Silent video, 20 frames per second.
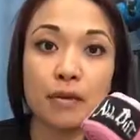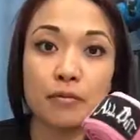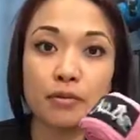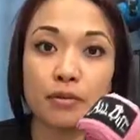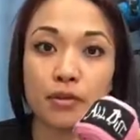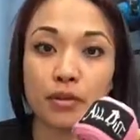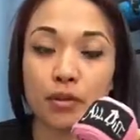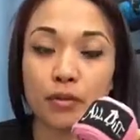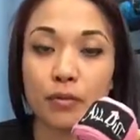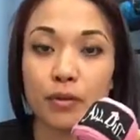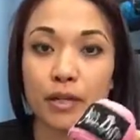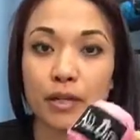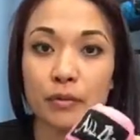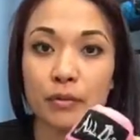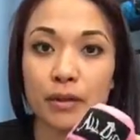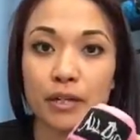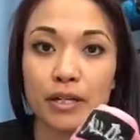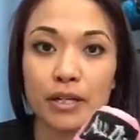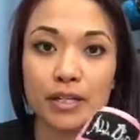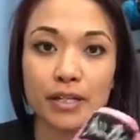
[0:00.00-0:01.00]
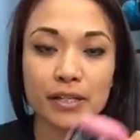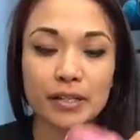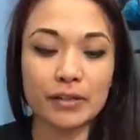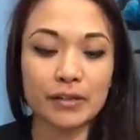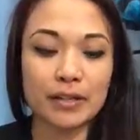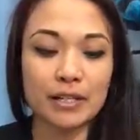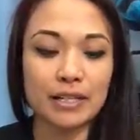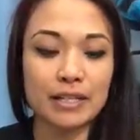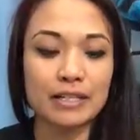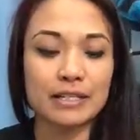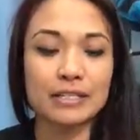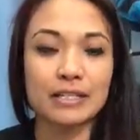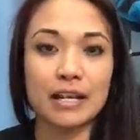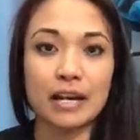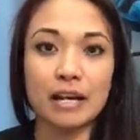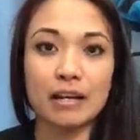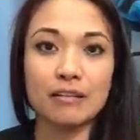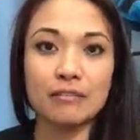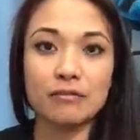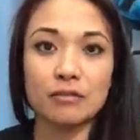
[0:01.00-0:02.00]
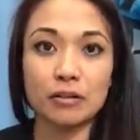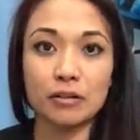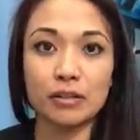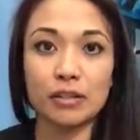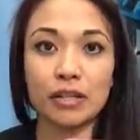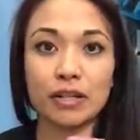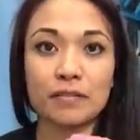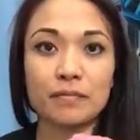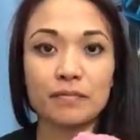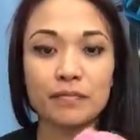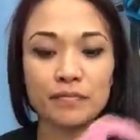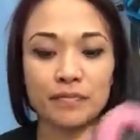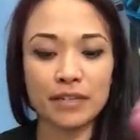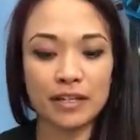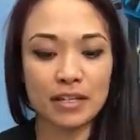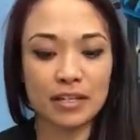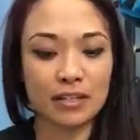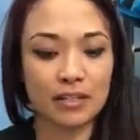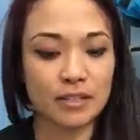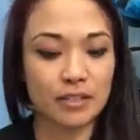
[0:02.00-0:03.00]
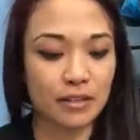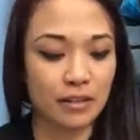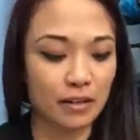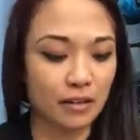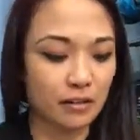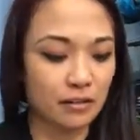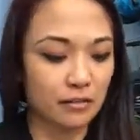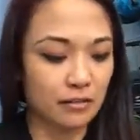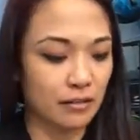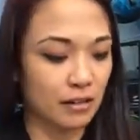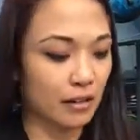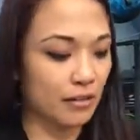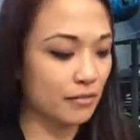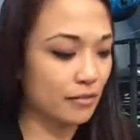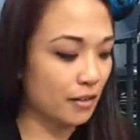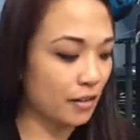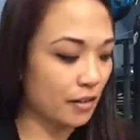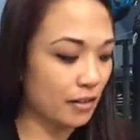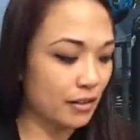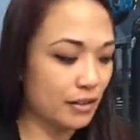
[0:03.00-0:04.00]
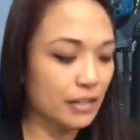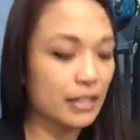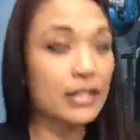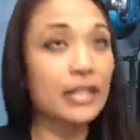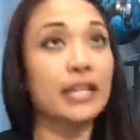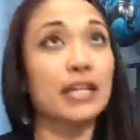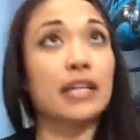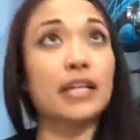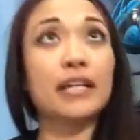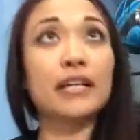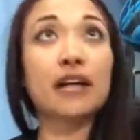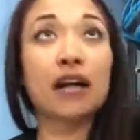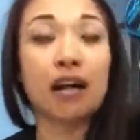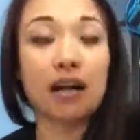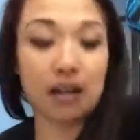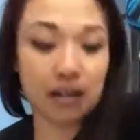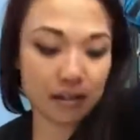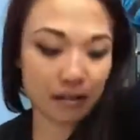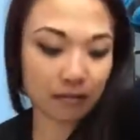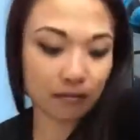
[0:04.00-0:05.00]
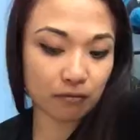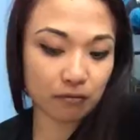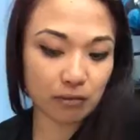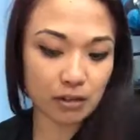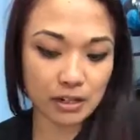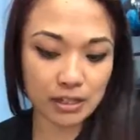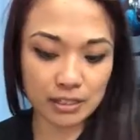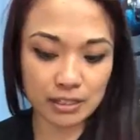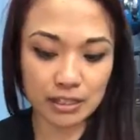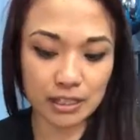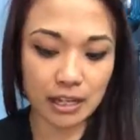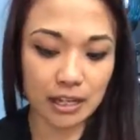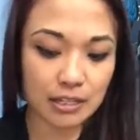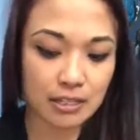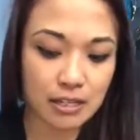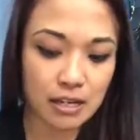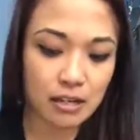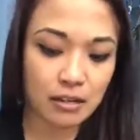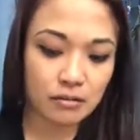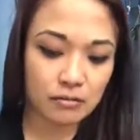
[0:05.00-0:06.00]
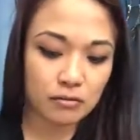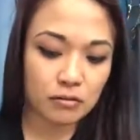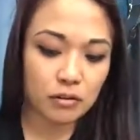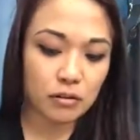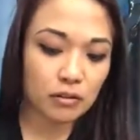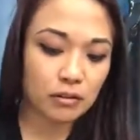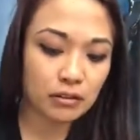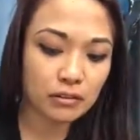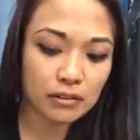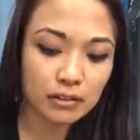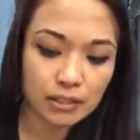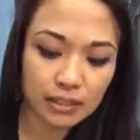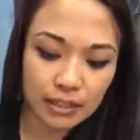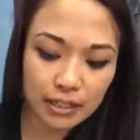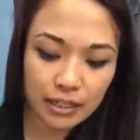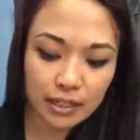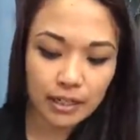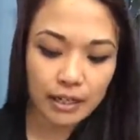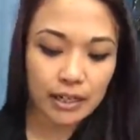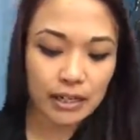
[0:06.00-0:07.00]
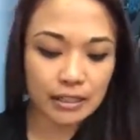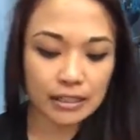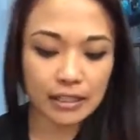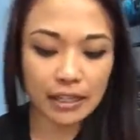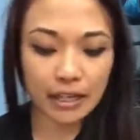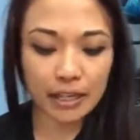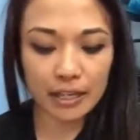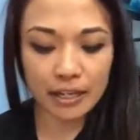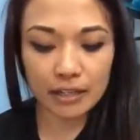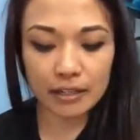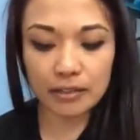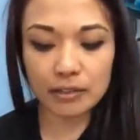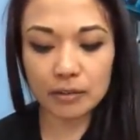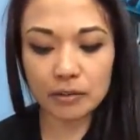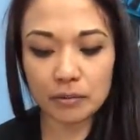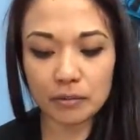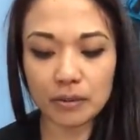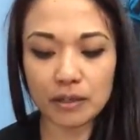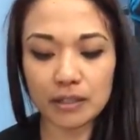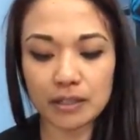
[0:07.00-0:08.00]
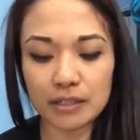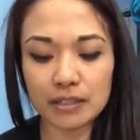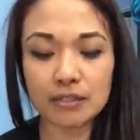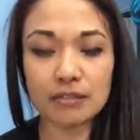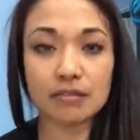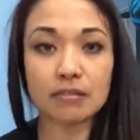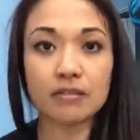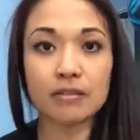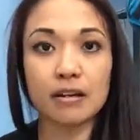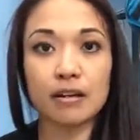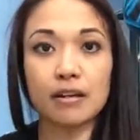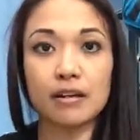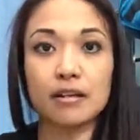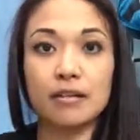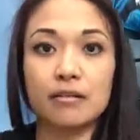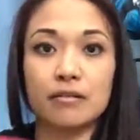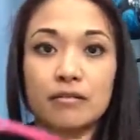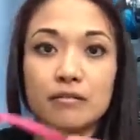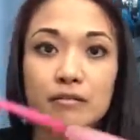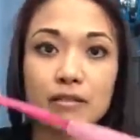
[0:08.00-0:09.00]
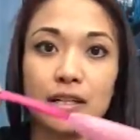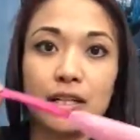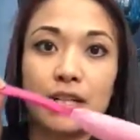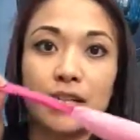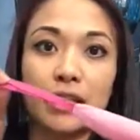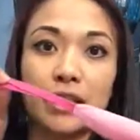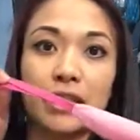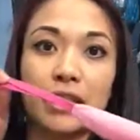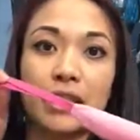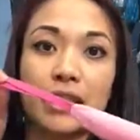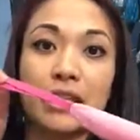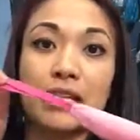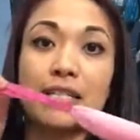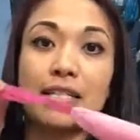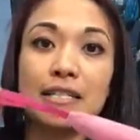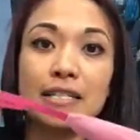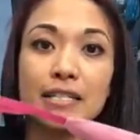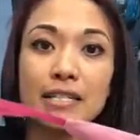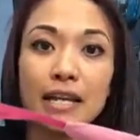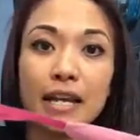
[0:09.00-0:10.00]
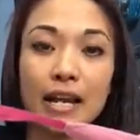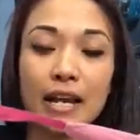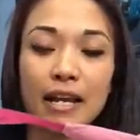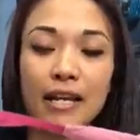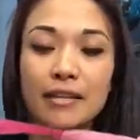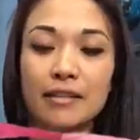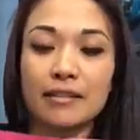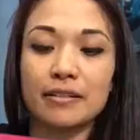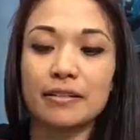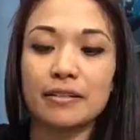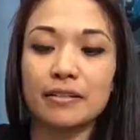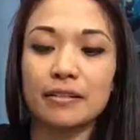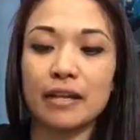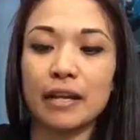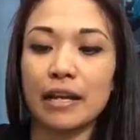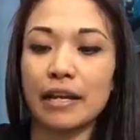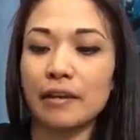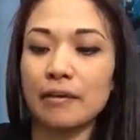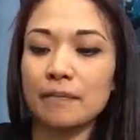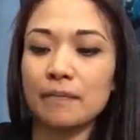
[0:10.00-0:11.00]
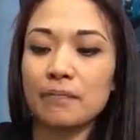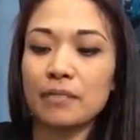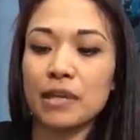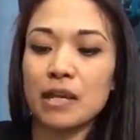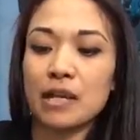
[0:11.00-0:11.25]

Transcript: So what you want to do is unroll them. So I've already got one that's unrolled. And then you want to start with this end, okay?